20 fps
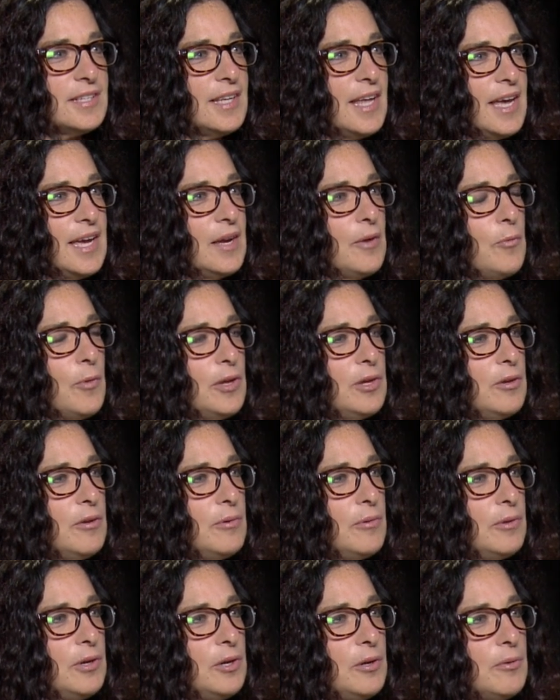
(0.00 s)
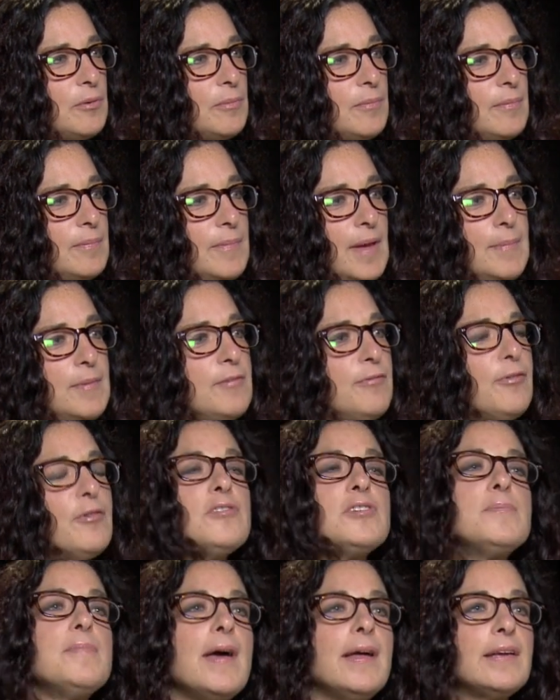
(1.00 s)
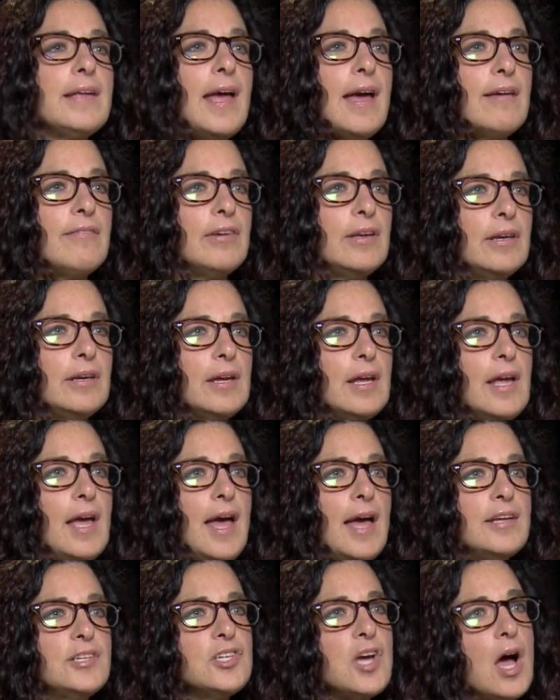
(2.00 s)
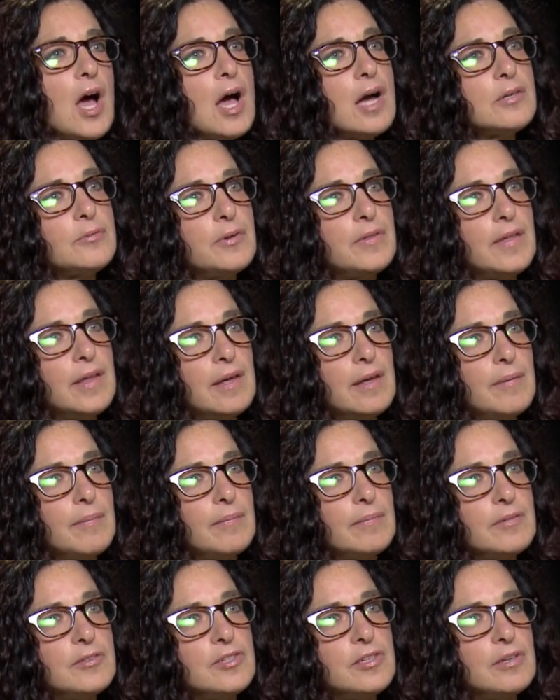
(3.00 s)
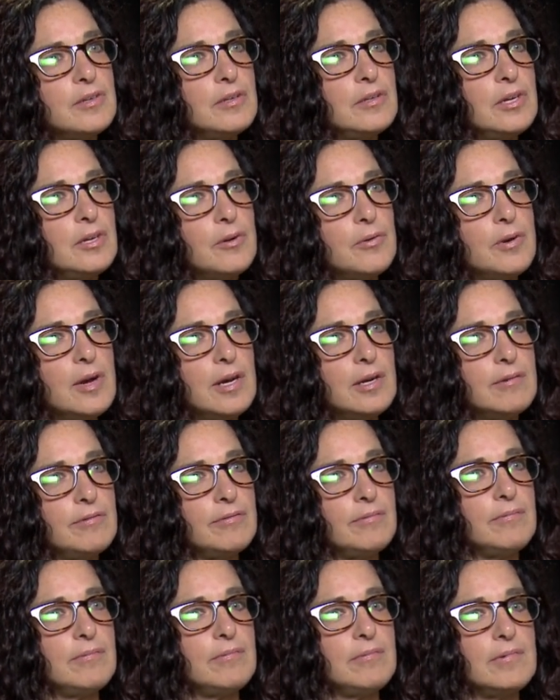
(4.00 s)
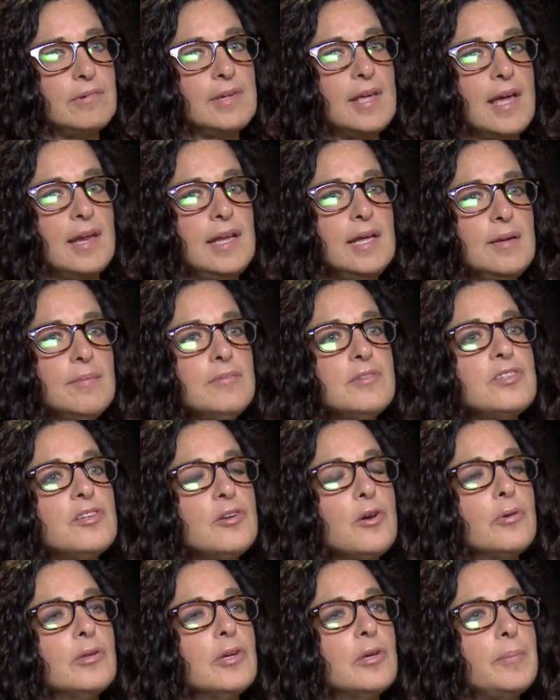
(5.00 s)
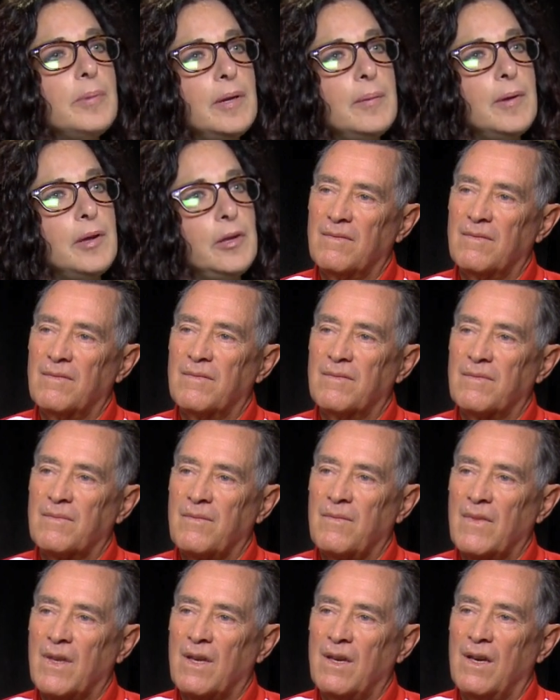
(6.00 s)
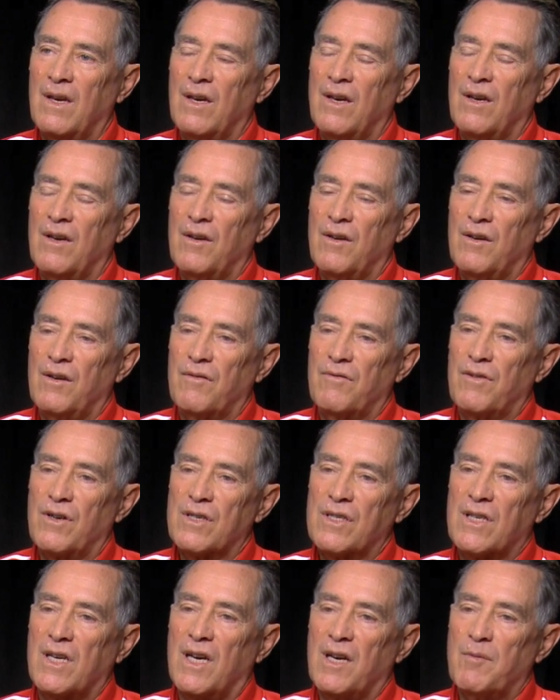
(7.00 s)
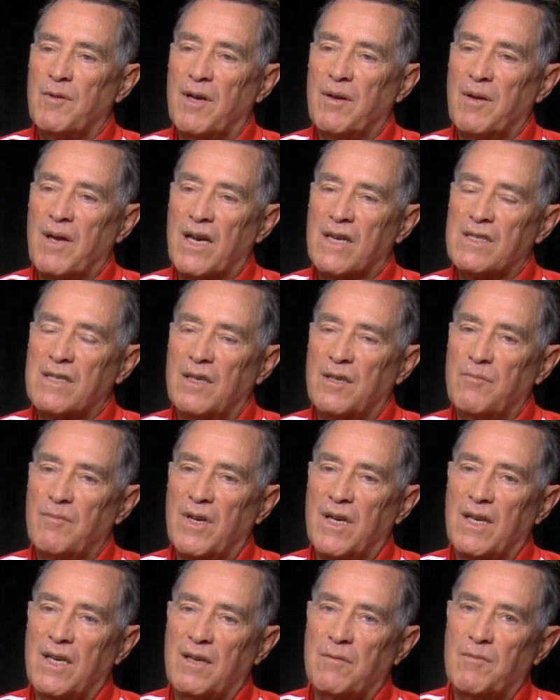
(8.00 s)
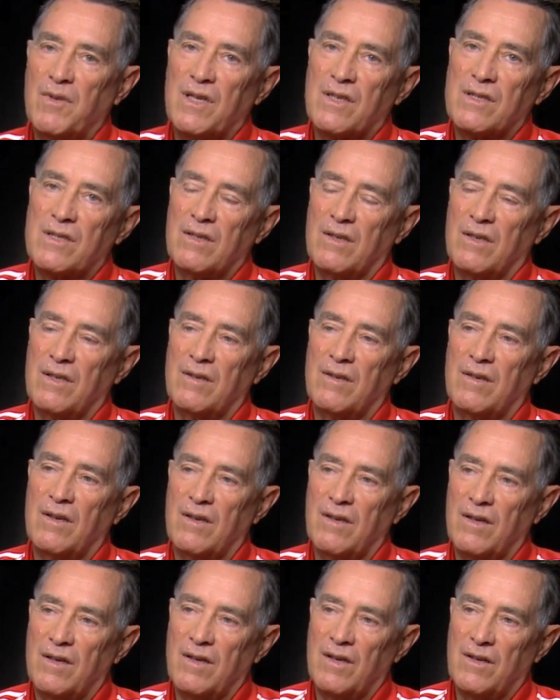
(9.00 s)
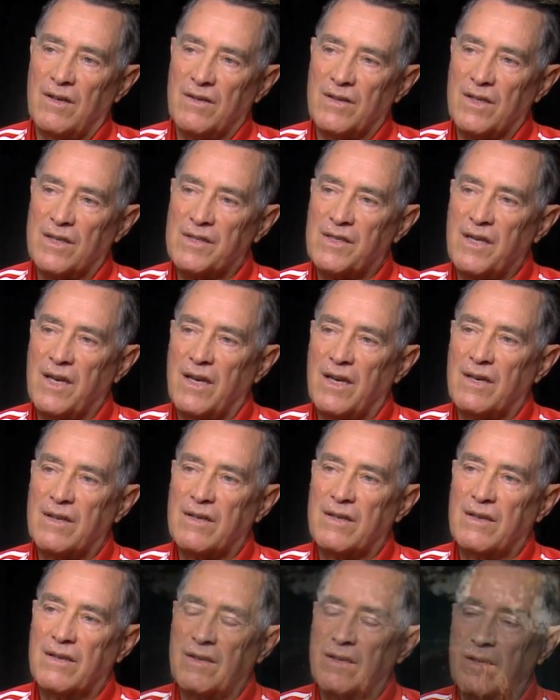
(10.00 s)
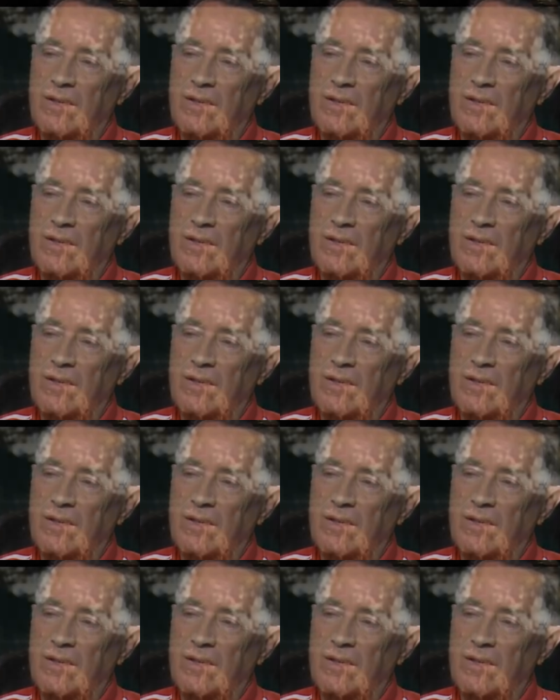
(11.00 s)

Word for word: it like when you, you know, maybe first met Kevin and talked with him to, you know, kind of get him to know a little bit you, Jim? First time I actually met him is uh, on the set.